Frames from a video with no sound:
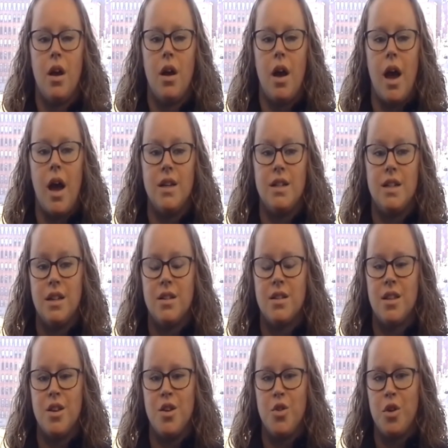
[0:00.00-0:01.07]
ideas
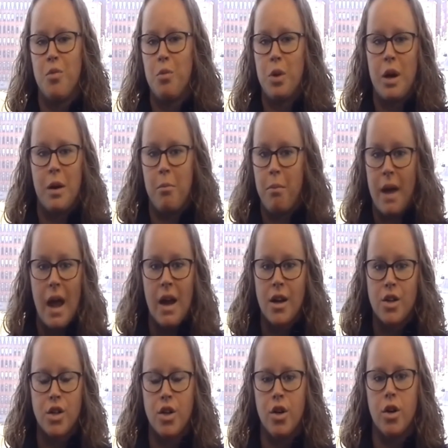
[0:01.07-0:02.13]
that you can bring back
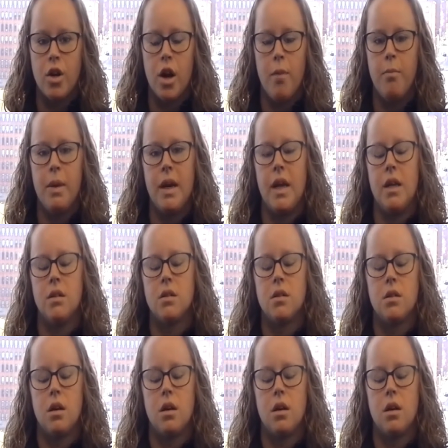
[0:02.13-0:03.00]
to your companies.